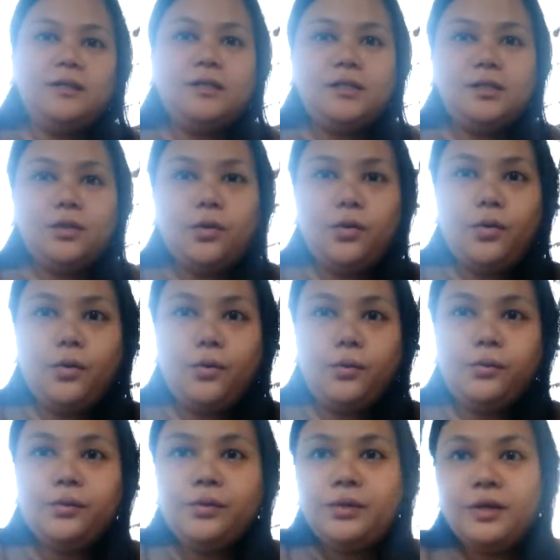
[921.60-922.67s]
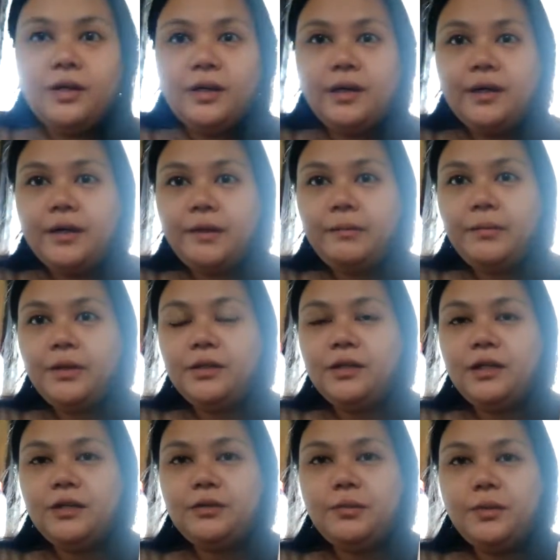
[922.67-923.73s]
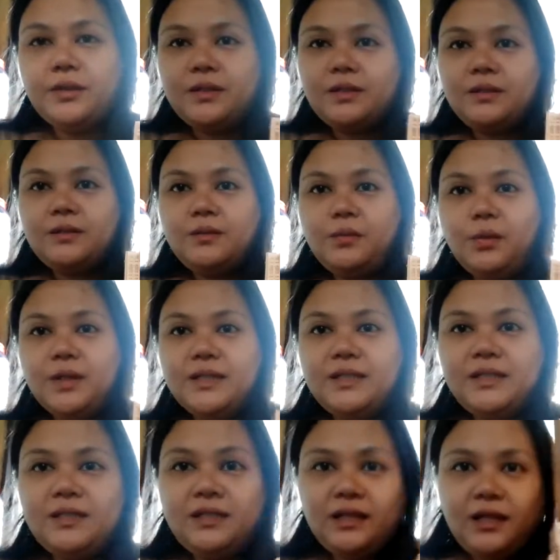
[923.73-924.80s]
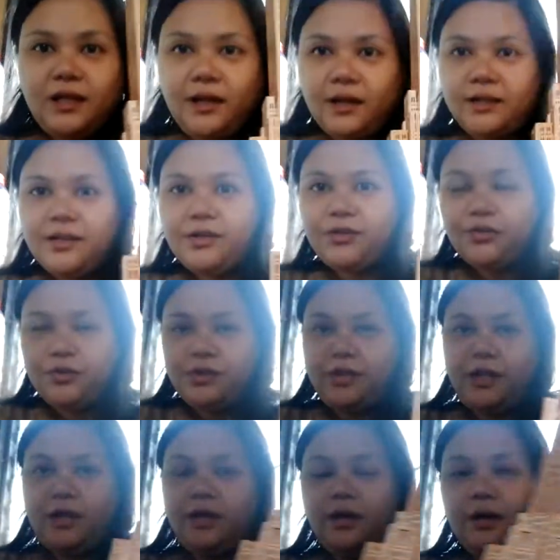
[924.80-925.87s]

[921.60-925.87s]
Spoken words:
So he built it with one sitting the other day.